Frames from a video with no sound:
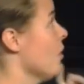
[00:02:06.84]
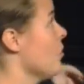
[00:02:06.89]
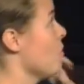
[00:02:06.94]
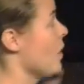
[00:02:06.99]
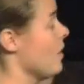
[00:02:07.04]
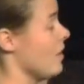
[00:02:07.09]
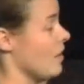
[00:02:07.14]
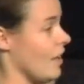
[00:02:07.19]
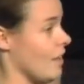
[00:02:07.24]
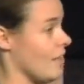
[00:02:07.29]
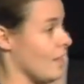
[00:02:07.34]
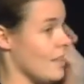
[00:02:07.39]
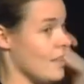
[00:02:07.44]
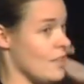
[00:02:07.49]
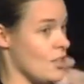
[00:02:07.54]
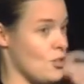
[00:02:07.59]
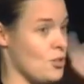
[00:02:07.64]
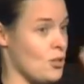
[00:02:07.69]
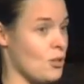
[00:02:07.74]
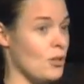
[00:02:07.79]
whether that thing
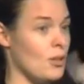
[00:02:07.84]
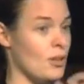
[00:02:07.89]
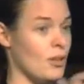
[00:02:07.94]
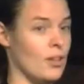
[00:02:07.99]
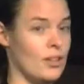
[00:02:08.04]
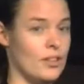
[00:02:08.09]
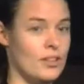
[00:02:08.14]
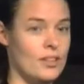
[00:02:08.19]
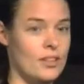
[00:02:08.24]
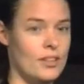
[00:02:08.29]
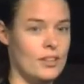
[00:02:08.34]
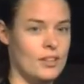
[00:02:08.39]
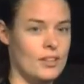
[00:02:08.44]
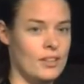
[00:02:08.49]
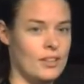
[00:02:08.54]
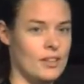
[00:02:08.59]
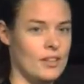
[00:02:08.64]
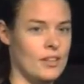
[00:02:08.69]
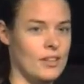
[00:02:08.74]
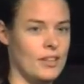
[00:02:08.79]
is true or not.
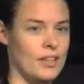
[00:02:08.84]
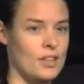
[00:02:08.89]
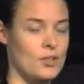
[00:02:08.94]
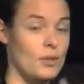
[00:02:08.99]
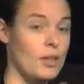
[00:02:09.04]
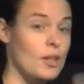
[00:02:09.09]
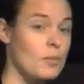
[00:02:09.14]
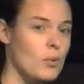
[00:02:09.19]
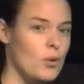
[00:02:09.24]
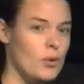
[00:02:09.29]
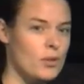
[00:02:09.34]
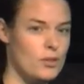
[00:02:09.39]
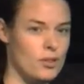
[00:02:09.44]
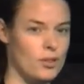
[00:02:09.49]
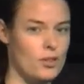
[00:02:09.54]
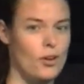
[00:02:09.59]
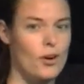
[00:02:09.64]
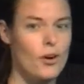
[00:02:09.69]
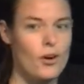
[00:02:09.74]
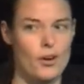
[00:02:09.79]
It's really important to
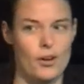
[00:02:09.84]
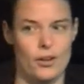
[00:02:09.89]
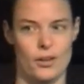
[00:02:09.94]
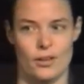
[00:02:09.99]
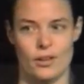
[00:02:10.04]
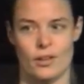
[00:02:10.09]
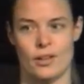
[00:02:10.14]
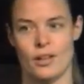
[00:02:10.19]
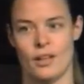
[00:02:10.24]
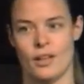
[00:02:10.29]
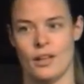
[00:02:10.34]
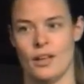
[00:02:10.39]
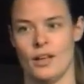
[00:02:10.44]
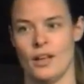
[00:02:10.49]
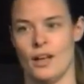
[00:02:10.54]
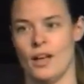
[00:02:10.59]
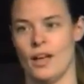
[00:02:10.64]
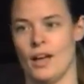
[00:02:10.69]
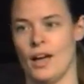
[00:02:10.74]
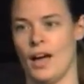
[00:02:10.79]
know
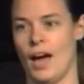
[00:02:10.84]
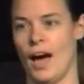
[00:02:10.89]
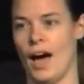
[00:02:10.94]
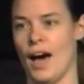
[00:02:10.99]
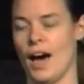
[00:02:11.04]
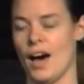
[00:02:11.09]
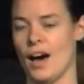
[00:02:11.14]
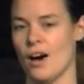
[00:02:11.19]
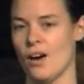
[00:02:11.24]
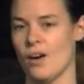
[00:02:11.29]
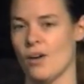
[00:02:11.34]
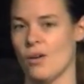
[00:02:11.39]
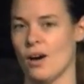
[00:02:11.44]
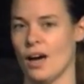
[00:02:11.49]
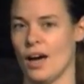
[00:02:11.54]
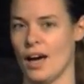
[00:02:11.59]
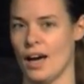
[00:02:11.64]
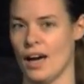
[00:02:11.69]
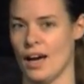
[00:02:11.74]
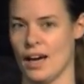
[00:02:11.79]

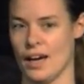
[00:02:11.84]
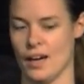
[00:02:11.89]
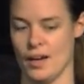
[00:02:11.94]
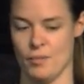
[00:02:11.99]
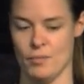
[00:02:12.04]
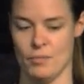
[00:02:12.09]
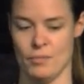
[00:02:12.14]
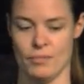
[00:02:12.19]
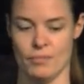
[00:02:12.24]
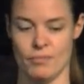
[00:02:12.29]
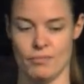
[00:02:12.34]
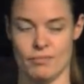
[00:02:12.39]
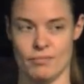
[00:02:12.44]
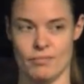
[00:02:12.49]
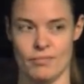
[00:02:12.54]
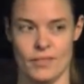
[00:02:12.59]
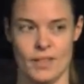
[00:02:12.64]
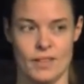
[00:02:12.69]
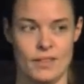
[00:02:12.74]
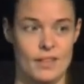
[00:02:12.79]
how
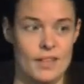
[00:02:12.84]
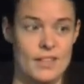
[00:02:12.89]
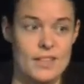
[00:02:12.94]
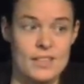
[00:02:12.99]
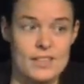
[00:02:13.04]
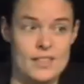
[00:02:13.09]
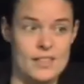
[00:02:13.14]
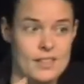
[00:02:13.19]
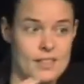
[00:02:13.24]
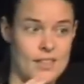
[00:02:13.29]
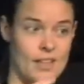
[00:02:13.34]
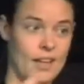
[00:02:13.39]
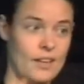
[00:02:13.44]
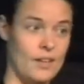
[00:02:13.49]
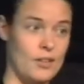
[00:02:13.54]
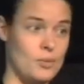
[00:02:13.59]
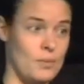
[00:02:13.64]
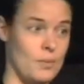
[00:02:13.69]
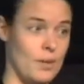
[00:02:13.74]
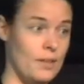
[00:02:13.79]
the things inside
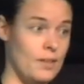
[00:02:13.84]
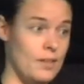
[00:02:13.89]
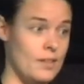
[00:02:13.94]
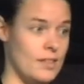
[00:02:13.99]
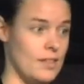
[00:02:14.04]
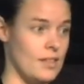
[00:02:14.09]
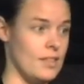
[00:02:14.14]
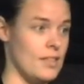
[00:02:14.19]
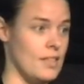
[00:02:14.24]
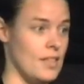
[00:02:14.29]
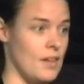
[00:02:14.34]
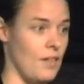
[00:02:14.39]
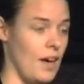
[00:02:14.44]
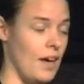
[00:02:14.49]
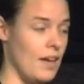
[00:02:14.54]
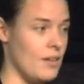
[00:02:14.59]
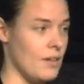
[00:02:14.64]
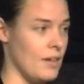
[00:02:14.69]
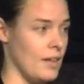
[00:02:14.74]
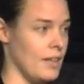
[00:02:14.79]
those parentheses
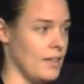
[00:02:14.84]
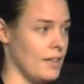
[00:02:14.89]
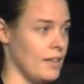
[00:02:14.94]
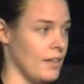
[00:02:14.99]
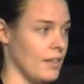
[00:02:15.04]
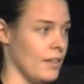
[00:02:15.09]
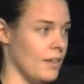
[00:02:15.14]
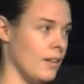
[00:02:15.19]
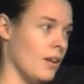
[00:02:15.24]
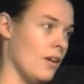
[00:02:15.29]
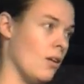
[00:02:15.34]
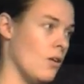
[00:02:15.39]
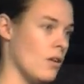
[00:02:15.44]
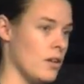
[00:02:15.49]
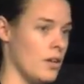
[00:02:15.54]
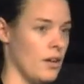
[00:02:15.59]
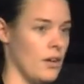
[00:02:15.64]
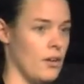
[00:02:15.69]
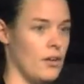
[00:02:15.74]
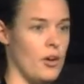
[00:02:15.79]
evaluate. Or,
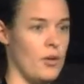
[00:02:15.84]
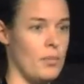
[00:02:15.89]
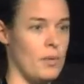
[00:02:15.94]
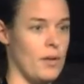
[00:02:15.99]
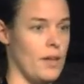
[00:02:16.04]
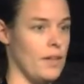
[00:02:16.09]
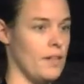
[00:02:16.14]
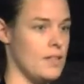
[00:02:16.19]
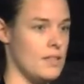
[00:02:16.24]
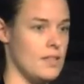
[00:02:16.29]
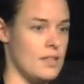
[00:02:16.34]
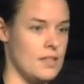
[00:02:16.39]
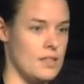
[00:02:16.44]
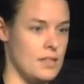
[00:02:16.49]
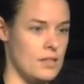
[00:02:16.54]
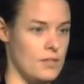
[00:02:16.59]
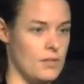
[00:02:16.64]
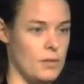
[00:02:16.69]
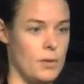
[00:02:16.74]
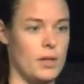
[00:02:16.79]
no parentheses
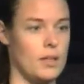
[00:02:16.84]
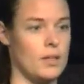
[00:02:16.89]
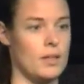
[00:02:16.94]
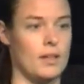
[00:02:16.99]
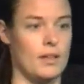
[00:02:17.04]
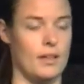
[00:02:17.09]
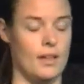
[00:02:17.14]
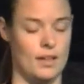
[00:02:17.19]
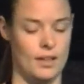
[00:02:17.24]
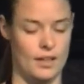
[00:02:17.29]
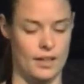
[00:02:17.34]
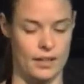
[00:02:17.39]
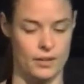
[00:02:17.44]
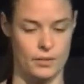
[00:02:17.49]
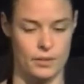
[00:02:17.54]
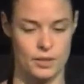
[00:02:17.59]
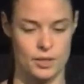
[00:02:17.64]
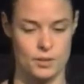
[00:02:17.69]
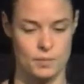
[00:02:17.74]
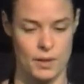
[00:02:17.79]
if you're working in another
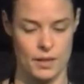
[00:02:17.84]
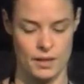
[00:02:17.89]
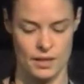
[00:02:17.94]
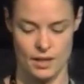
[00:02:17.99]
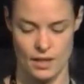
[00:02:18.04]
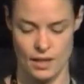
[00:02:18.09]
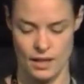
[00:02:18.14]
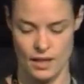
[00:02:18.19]
language. But